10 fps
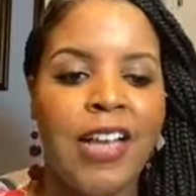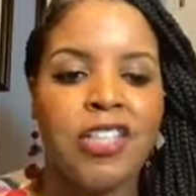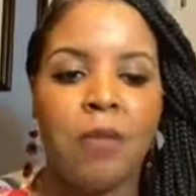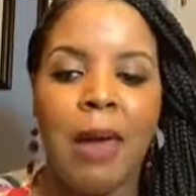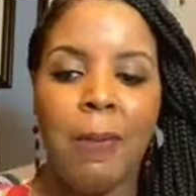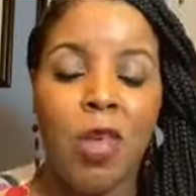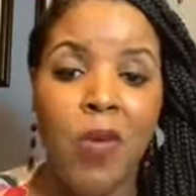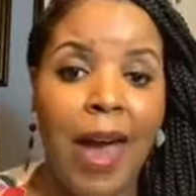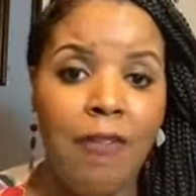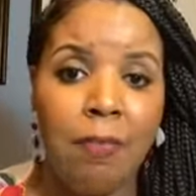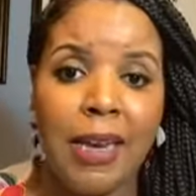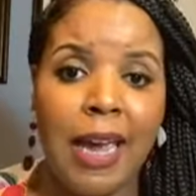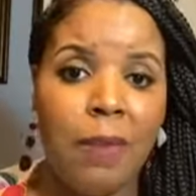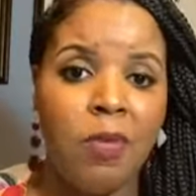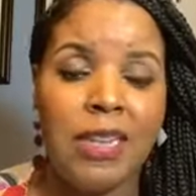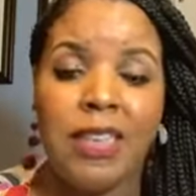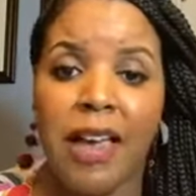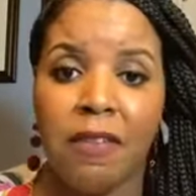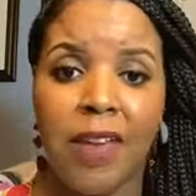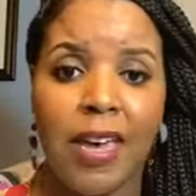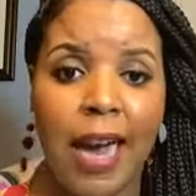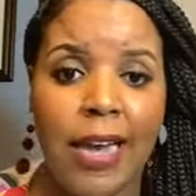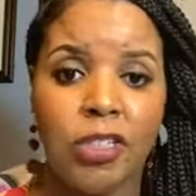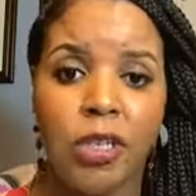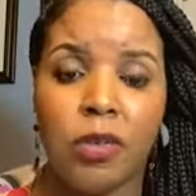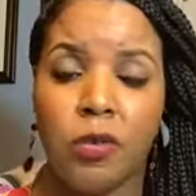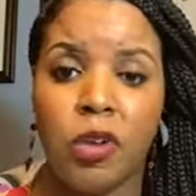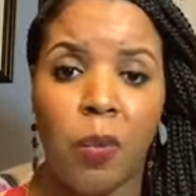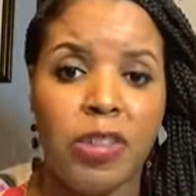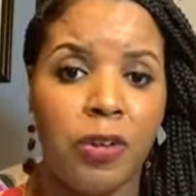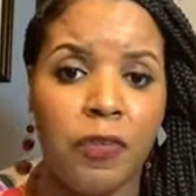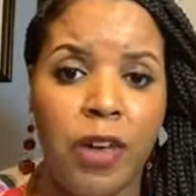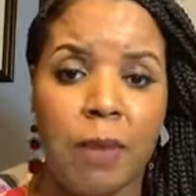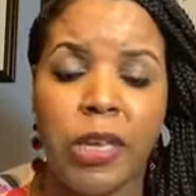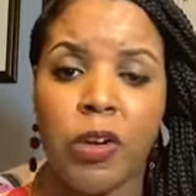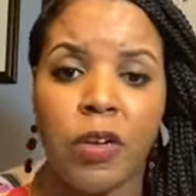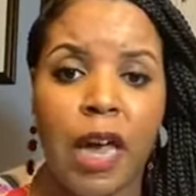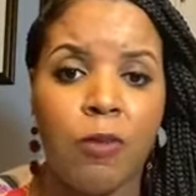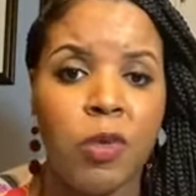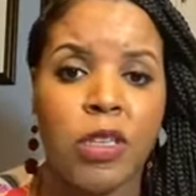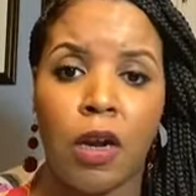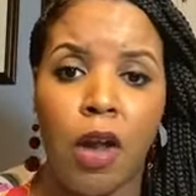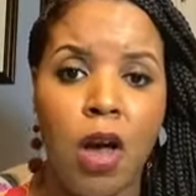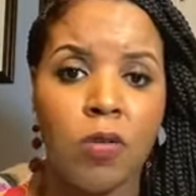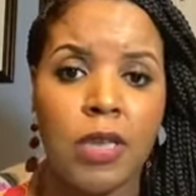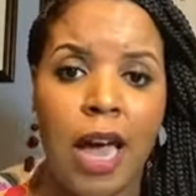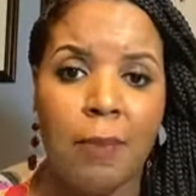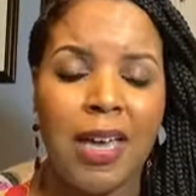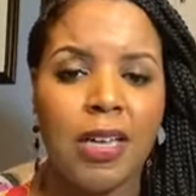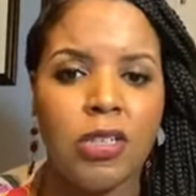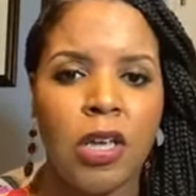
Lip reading: So maybe you haven't been able to take a vacation, with your family, your loved ones in a long time because